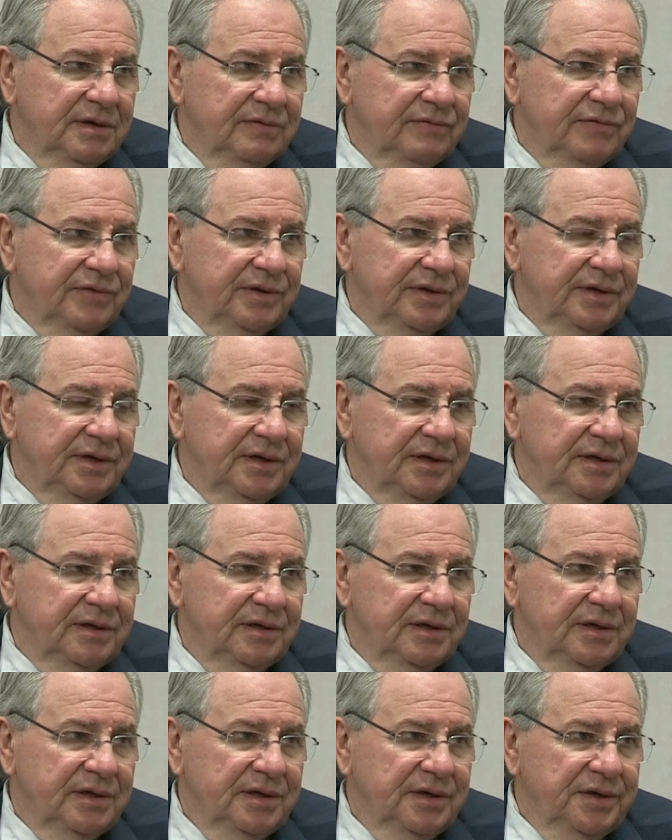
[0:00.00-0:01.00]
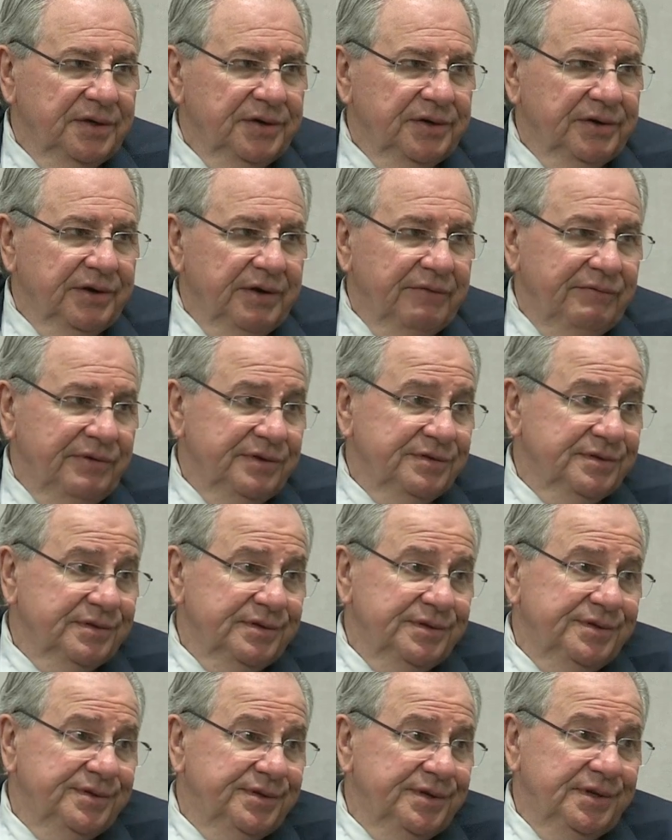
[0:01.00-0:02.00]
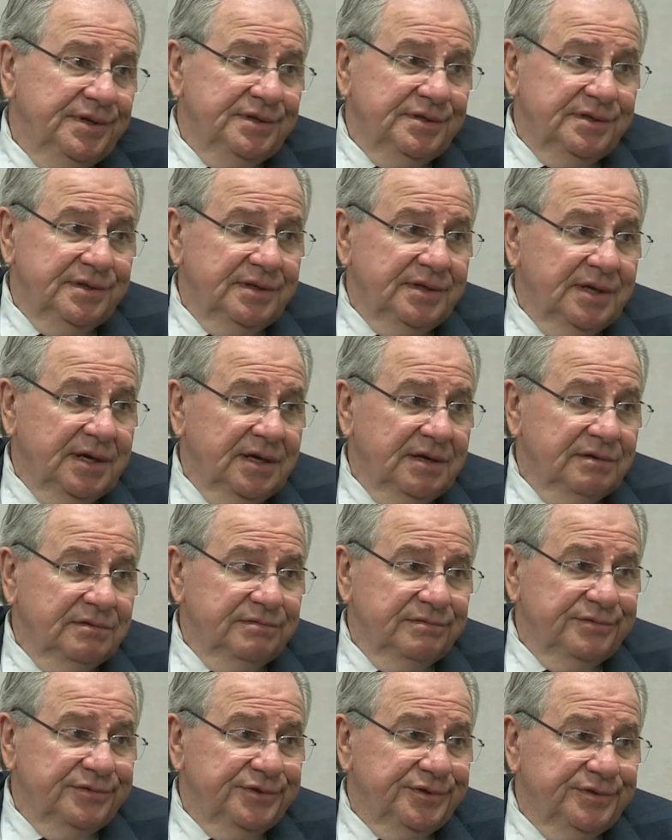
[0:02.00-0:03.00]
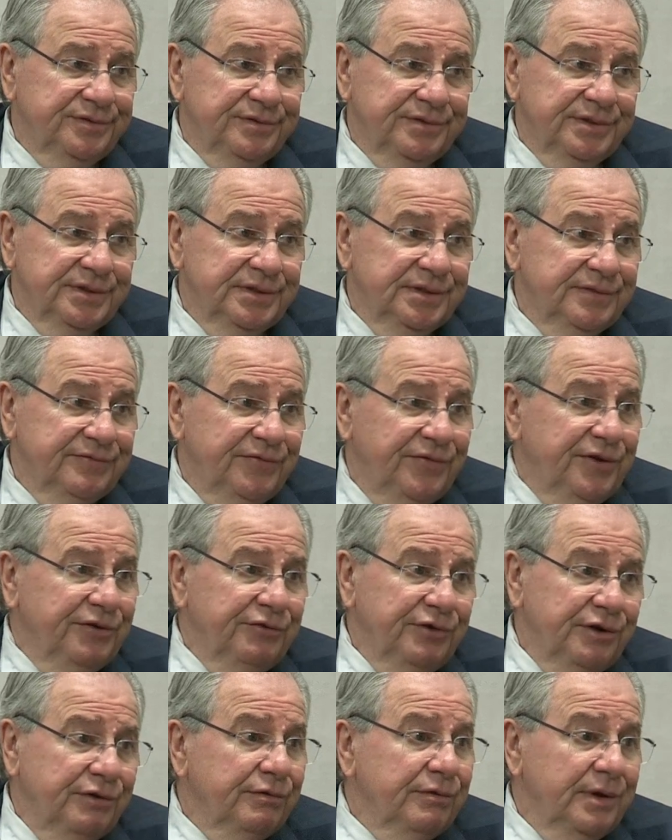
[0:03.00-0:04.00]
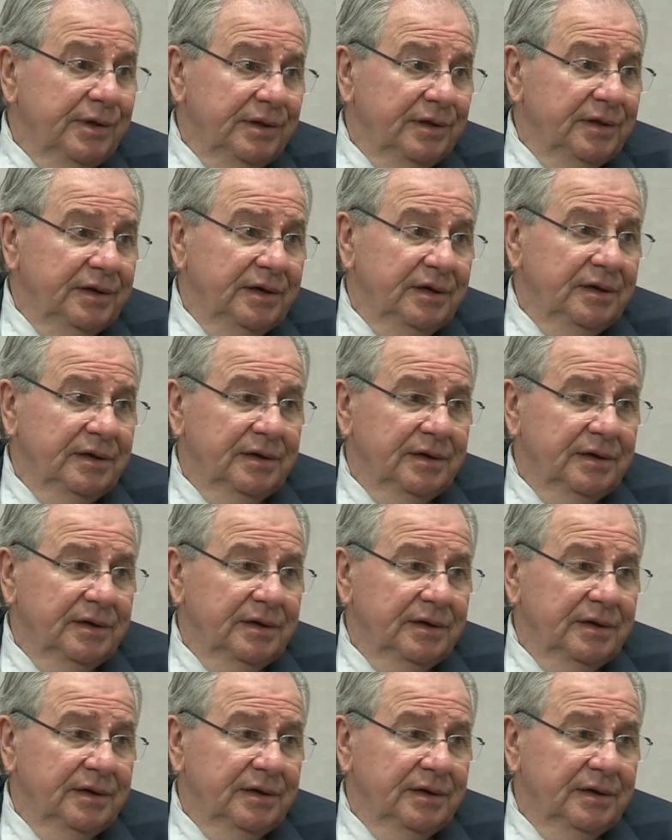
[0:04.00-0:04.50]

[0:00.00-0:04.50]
funding. Obviously, cities and towns vary greatly.